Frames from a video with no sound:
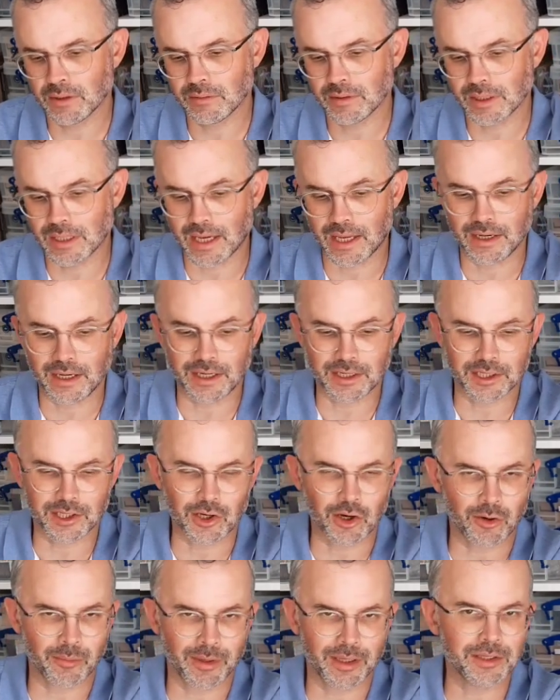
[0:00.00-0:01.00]
Again, any
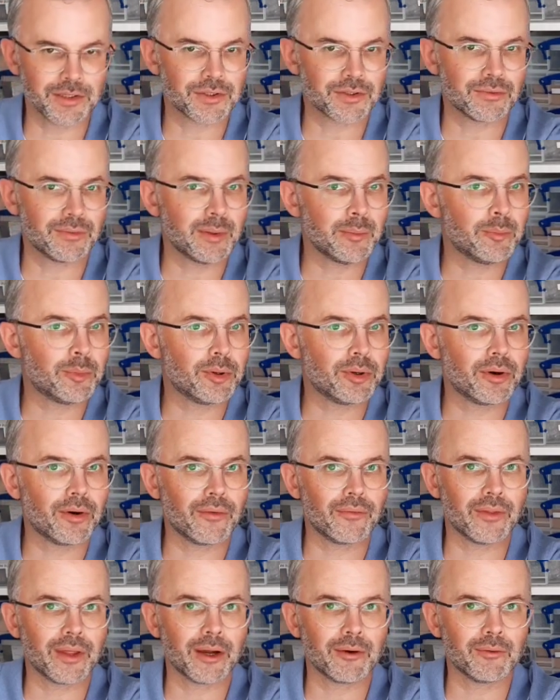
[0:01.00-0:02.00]
comments or input
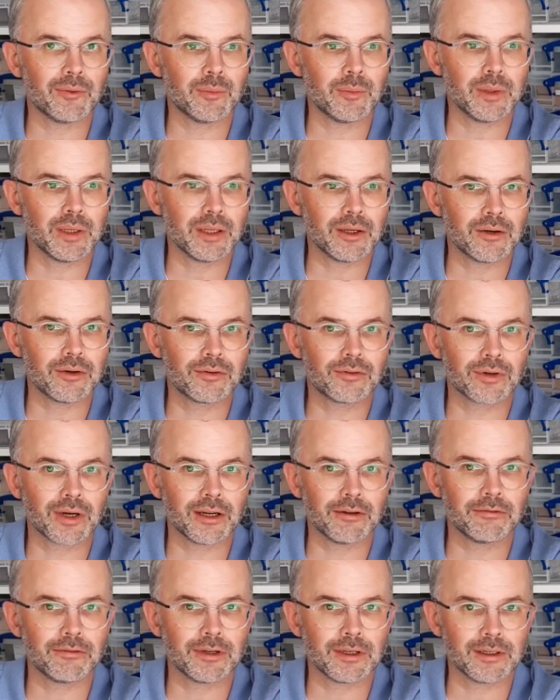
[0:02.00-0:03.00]
on that would be
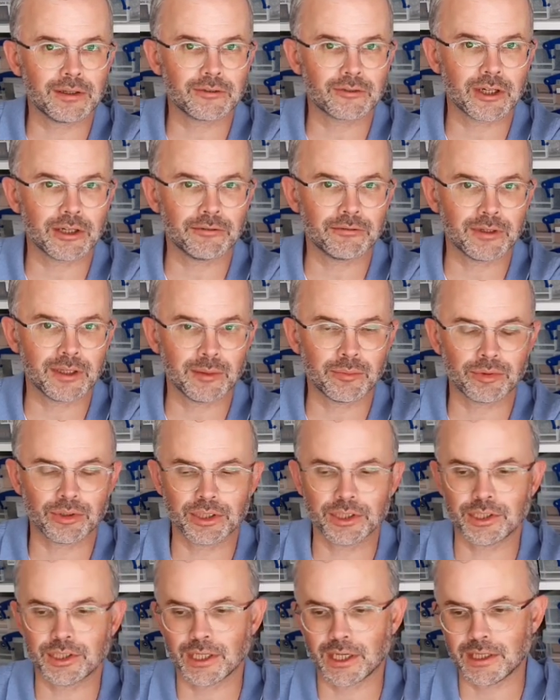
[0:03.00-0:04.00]
gratefully
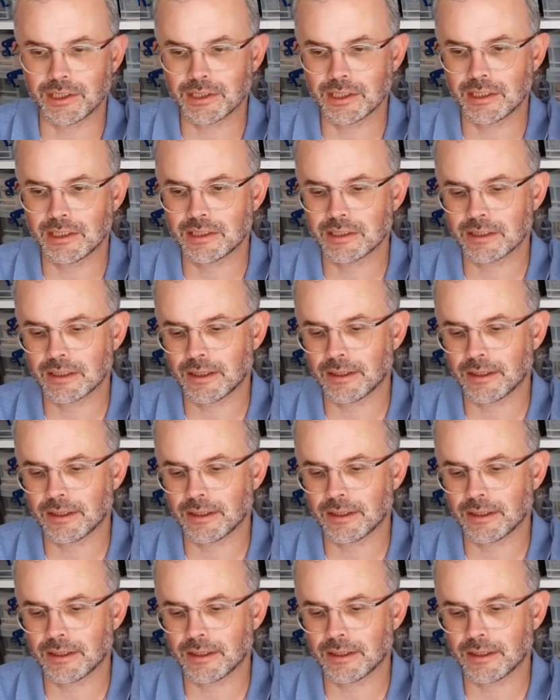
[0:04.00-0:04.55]
appreciated.